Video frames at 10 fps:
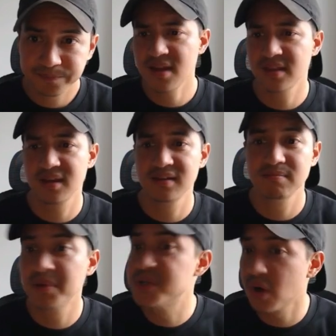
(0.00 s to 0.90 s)
And then
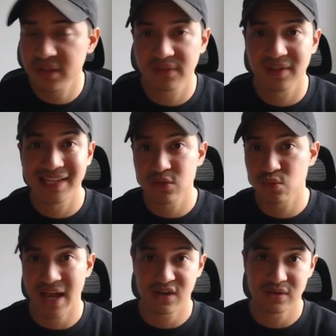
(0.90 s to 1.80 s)
majority of the links
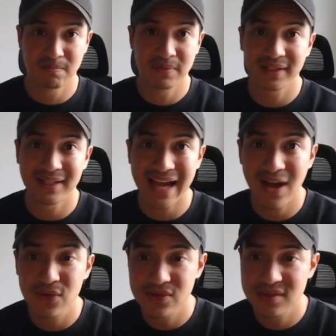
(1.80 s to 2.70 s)
we actually build
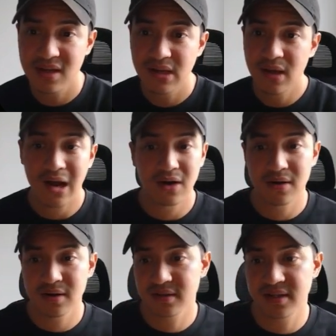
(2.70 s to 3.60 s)
in-house
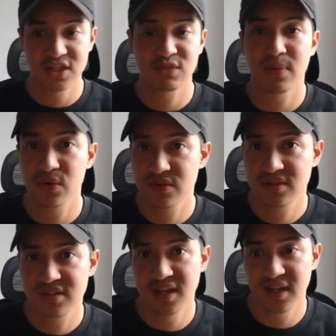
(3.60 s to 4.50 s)
are guest
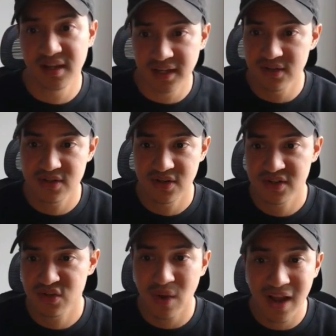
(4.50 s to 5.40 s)
posts and link
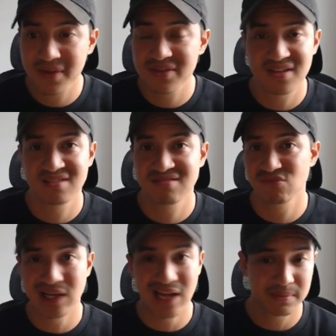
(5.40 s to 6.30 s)
insertions. Why? Because they're
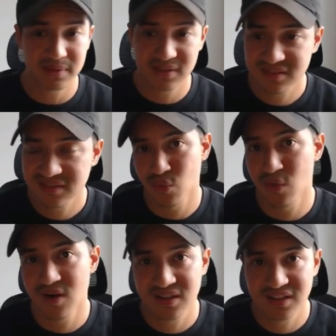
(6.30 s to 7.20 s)
reliable. They
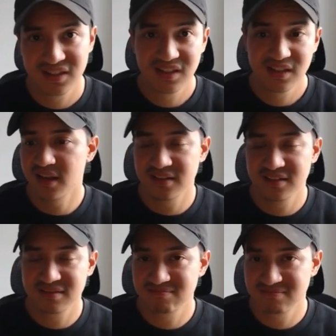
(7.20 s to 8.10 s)
work.
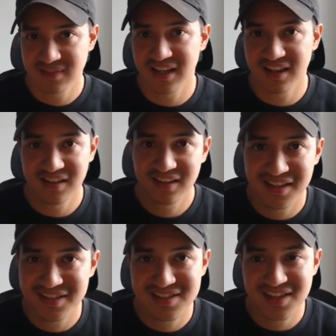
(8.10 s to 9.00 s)
And yeah,
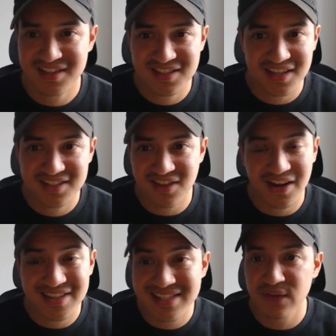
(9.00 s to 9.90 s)
it's not
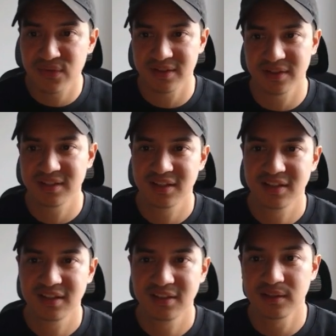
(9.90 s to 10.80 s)
as difficult
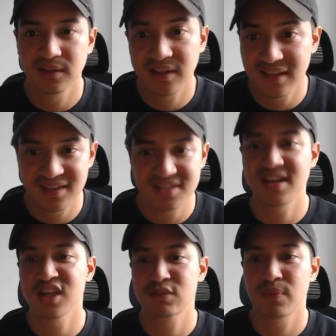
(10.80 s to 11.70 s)
to get these
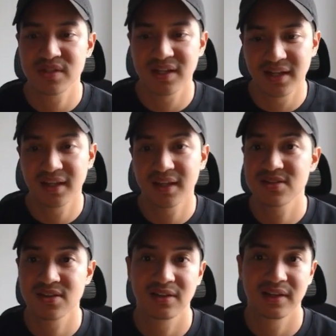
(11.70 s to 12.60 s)
guest posts and link
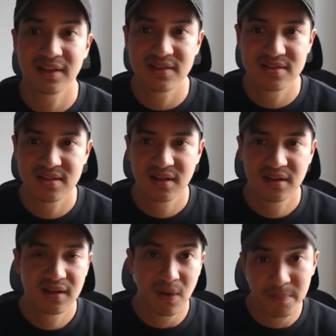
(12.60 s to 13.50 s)
insert links
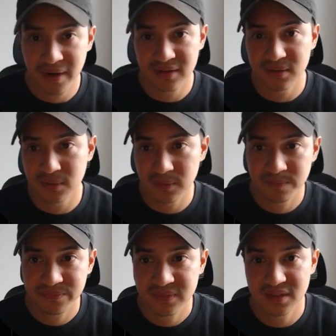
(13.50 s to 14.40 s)
compared to
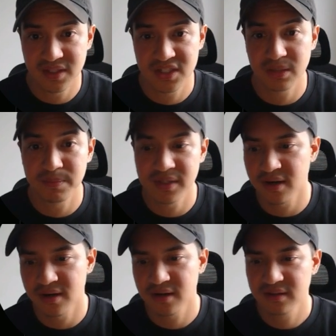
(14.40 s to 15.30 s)
digital
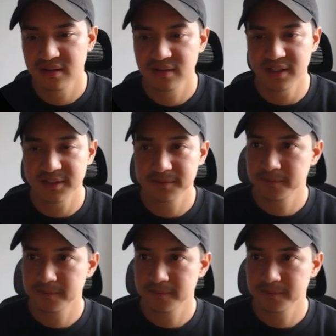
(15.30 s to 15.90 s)
PR, right?